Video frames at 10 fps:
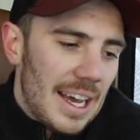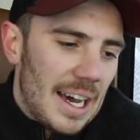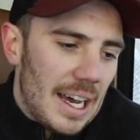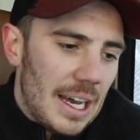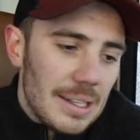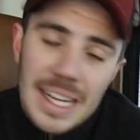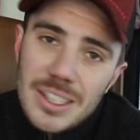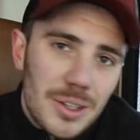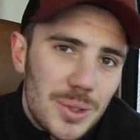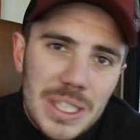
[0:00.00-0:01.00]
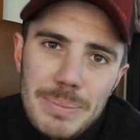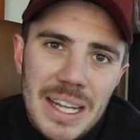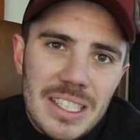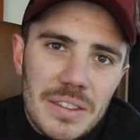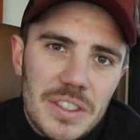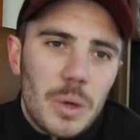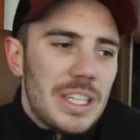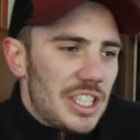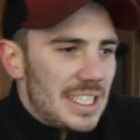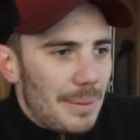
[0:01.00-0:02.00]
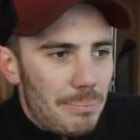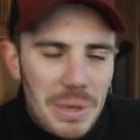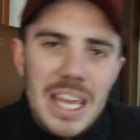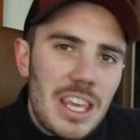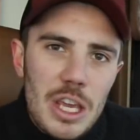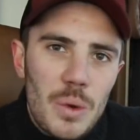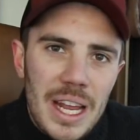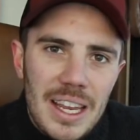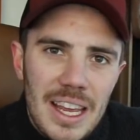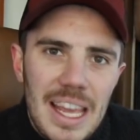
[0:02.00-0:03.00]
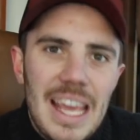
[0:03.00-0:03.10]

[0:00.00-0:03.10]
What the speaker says: that's also expensive. So it's just a big unit.